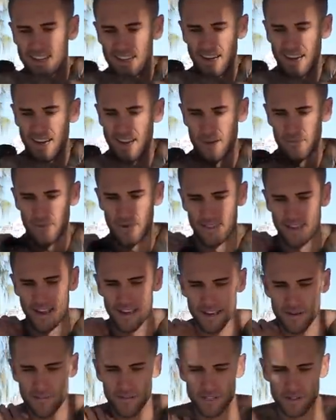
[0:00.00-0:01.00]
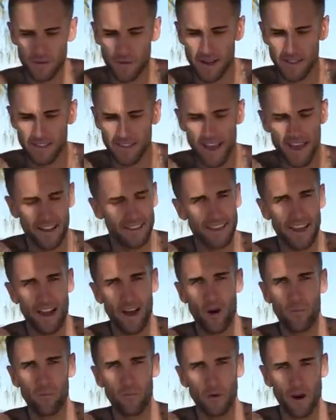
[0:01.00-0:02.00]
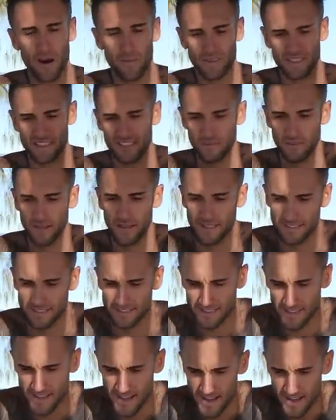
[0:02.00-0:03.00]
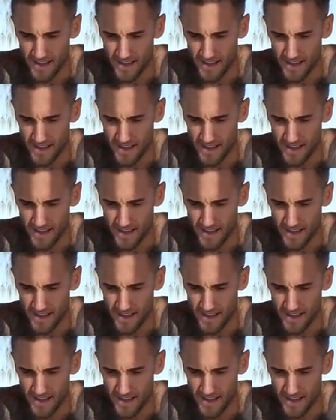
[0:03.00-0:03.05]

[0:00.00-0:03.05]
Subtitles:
And then in between that, yeah, I'll put up the splits.